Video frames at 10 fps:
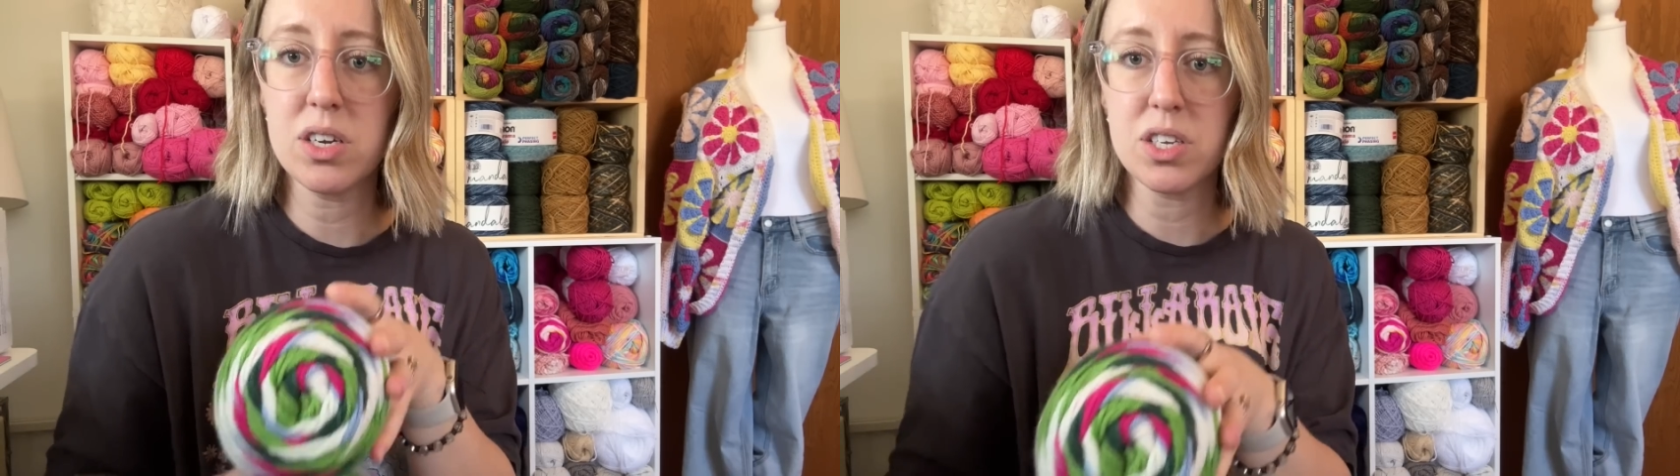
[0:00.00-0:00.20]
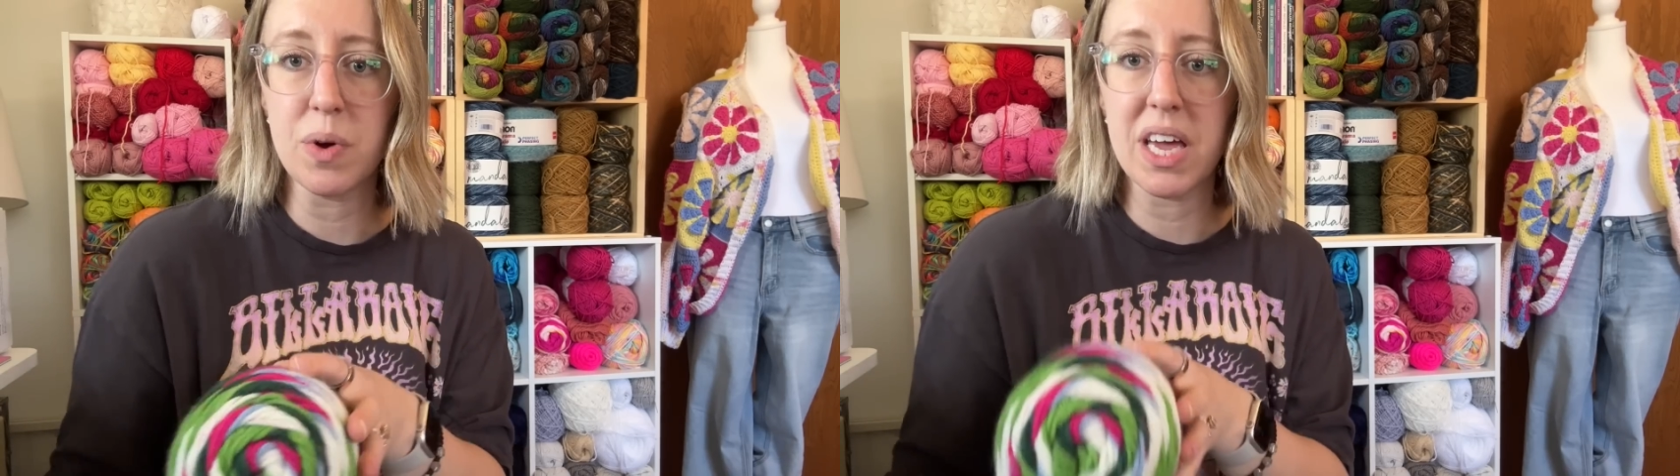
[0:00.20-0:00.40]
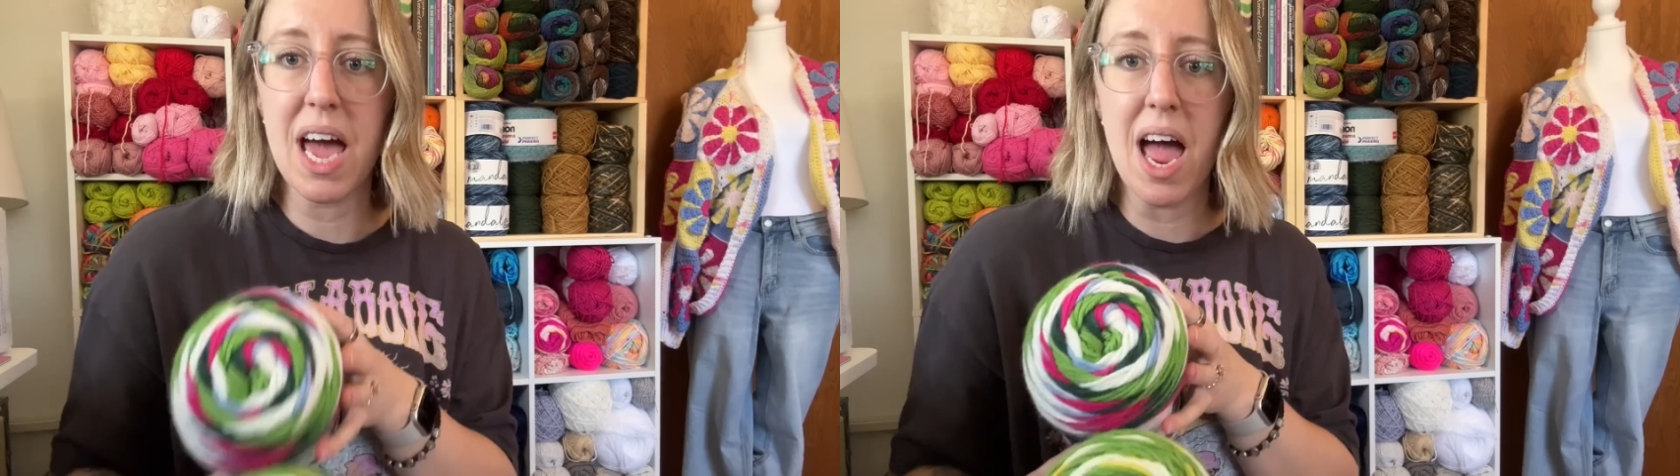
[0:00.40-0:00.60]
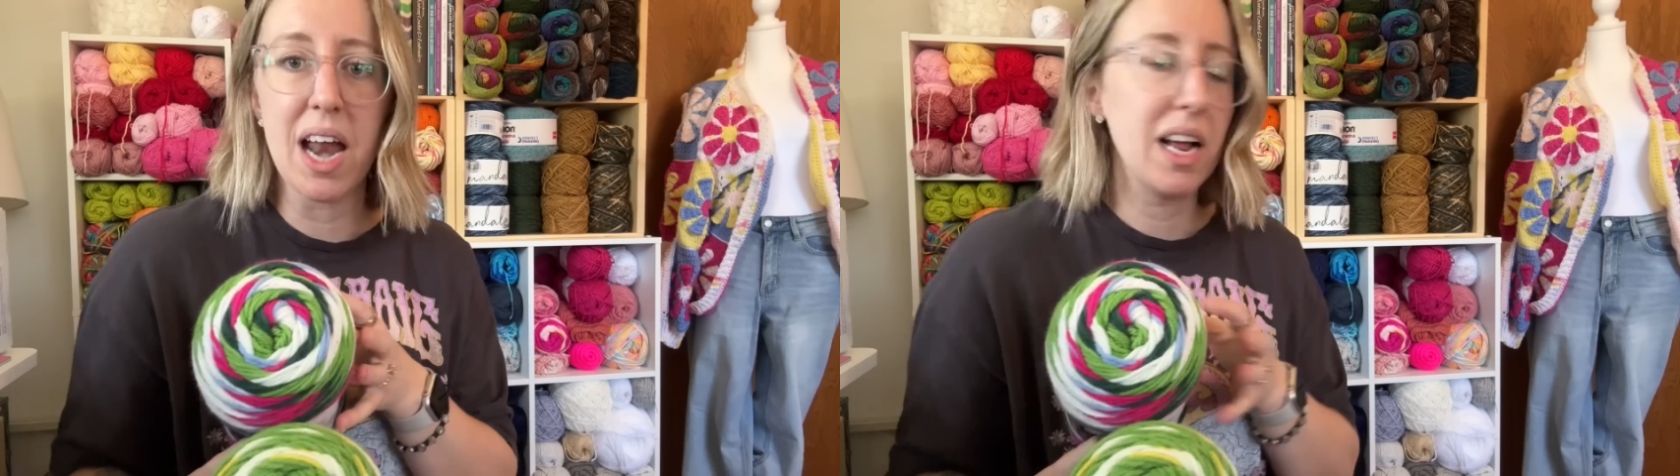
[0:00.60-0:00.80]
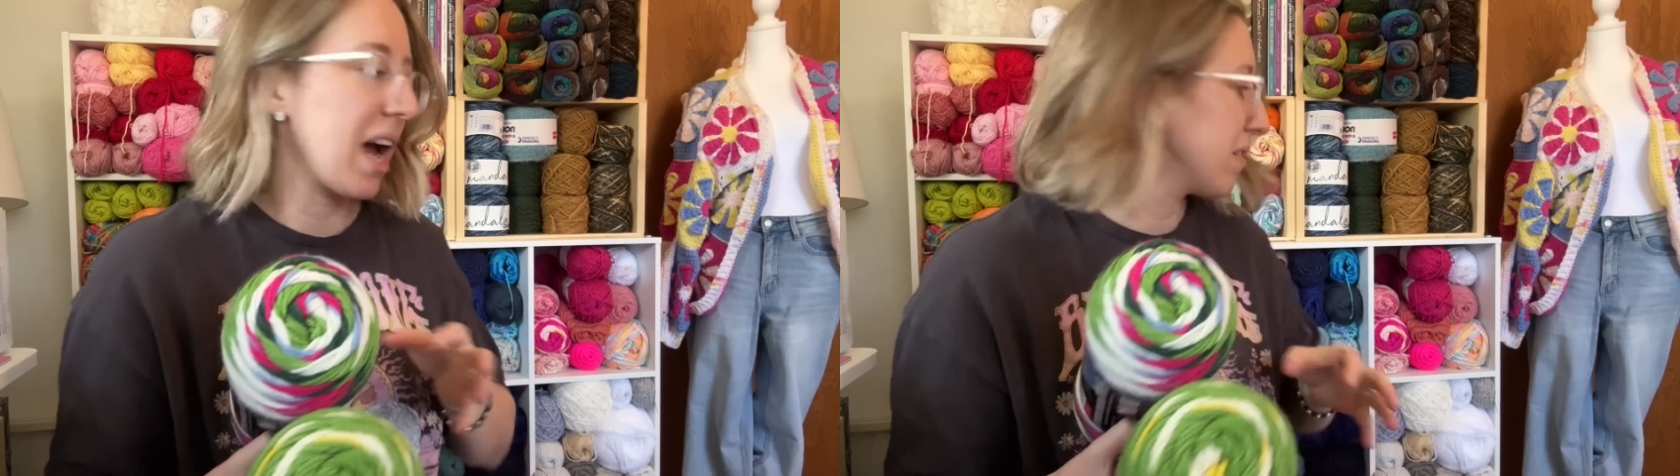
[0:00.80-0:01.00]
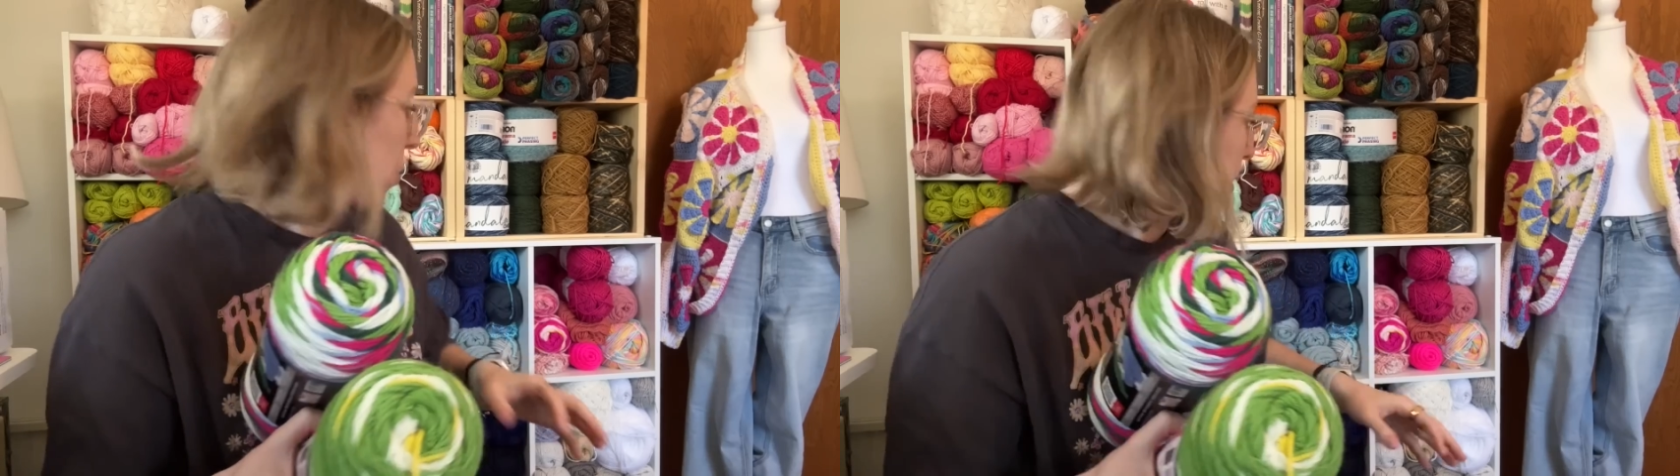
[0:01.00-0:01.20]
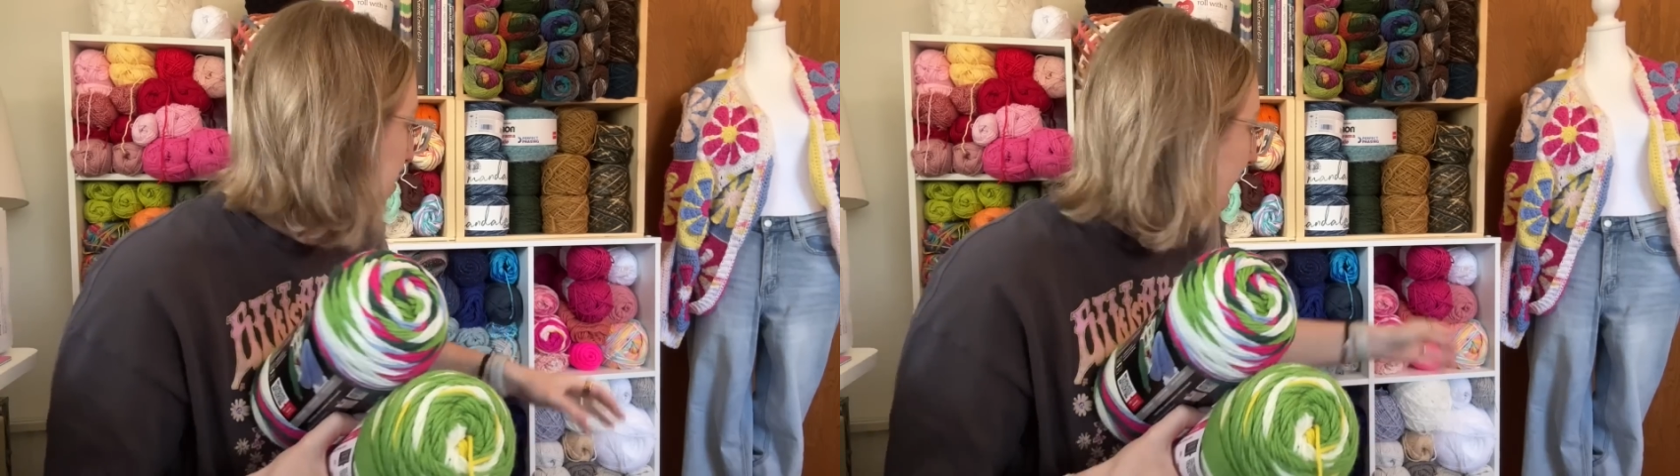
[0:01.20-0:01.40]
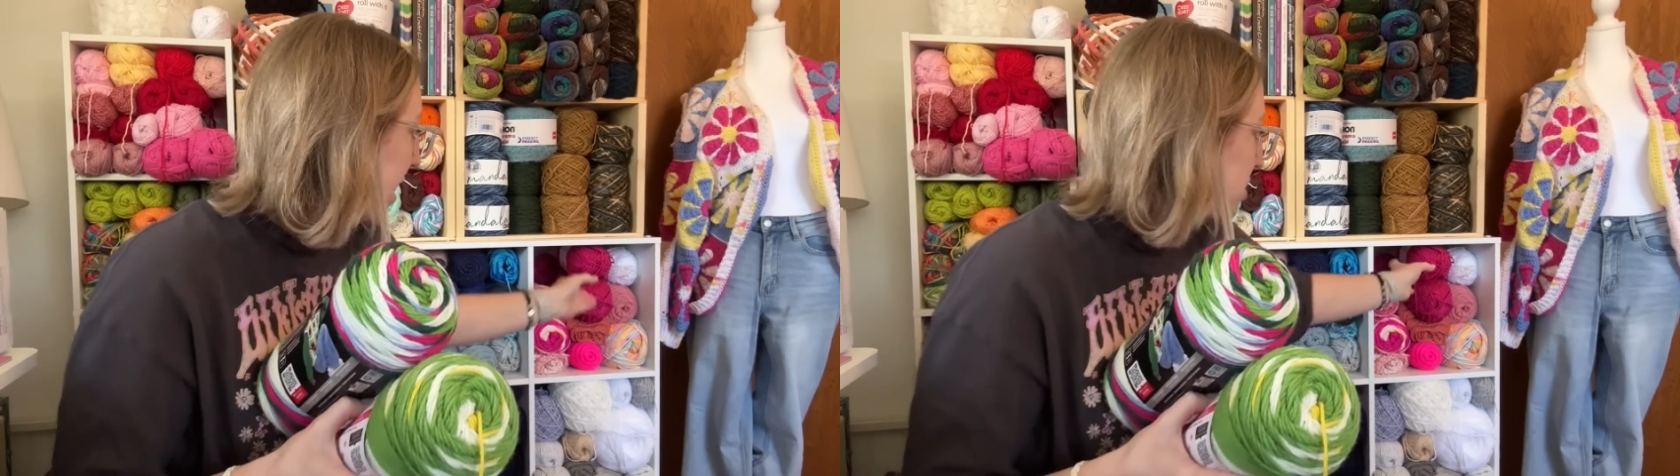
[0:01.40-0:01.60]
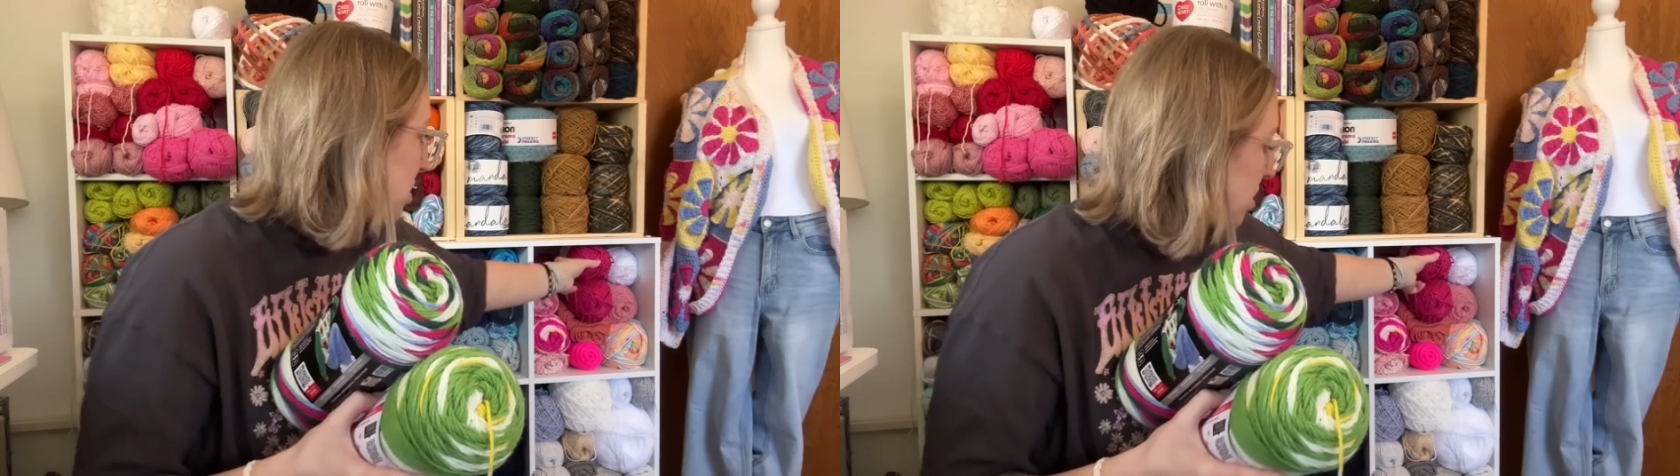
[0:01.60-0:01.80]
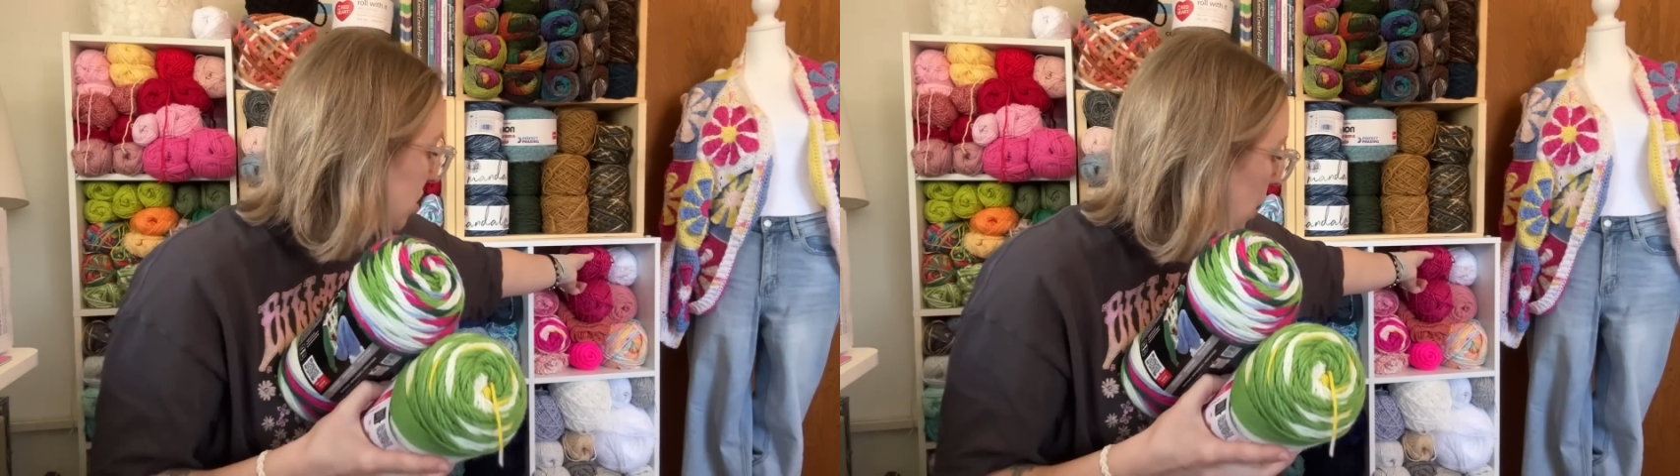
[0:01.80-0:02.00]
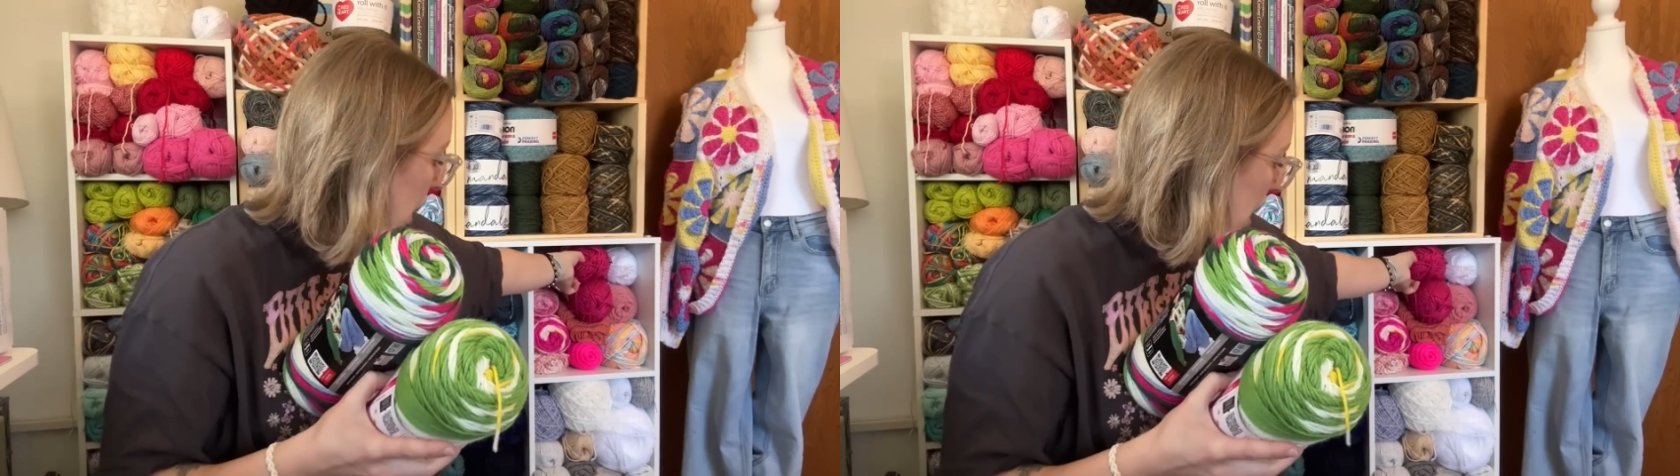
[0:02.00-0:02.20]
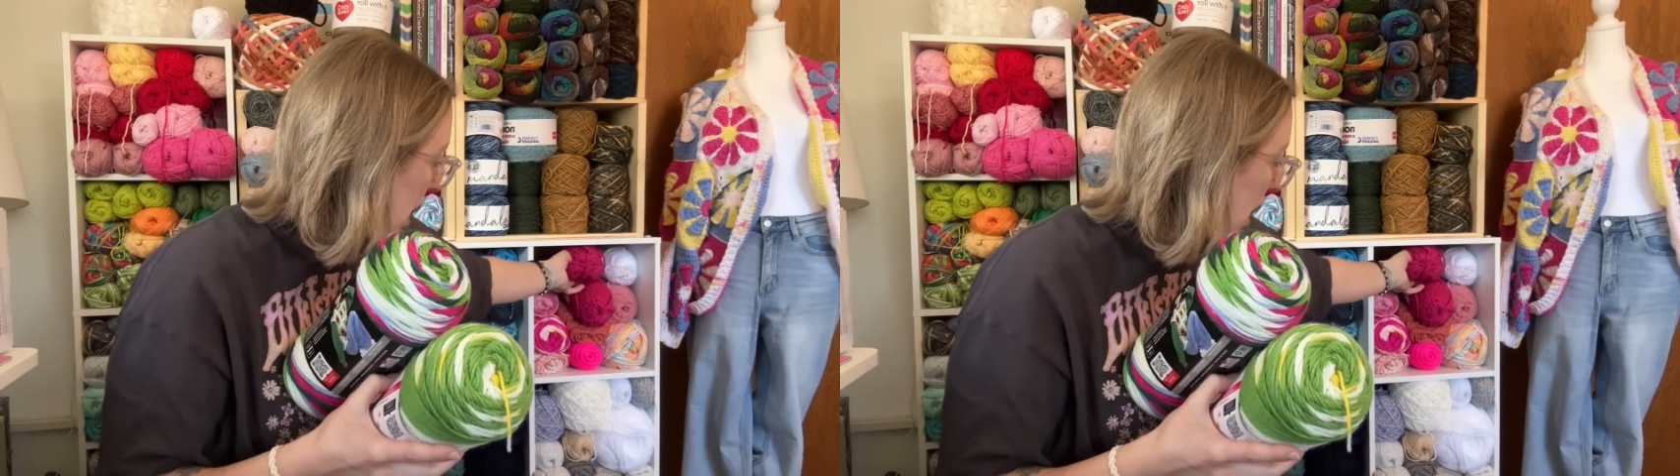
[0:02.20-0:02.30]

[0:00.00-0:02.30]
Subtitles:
So again, kind of going back to